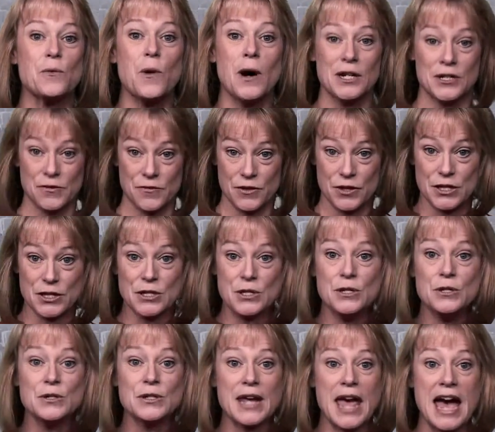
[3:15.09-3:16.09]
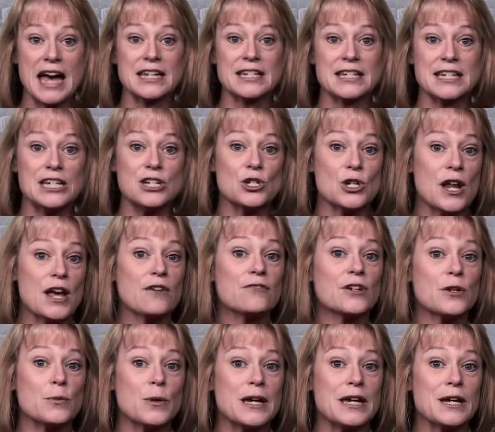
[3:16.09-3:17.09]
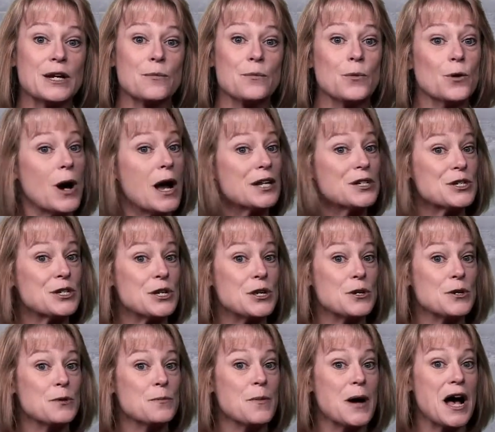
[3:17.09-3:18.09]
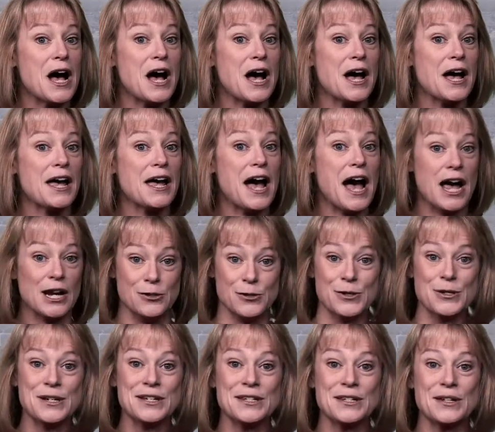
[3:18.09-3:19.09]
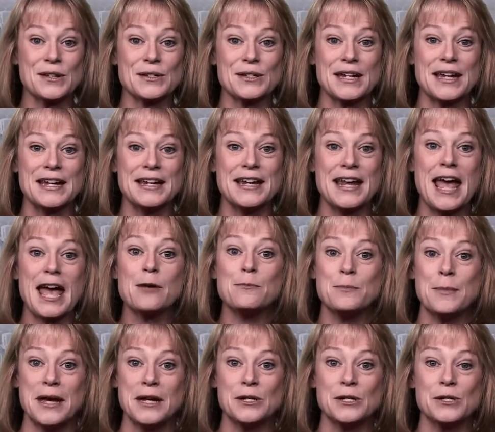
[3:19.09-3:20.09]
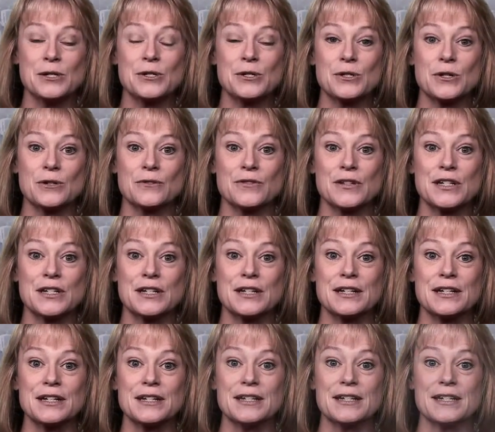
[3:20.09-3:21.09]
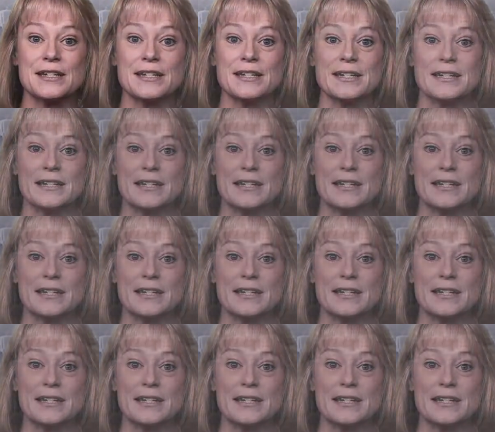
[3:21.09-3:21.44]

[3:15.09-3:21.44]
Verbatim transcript: Watch for this newscast each and every week, brought to you by Hydro Consulting and Maintenance Services.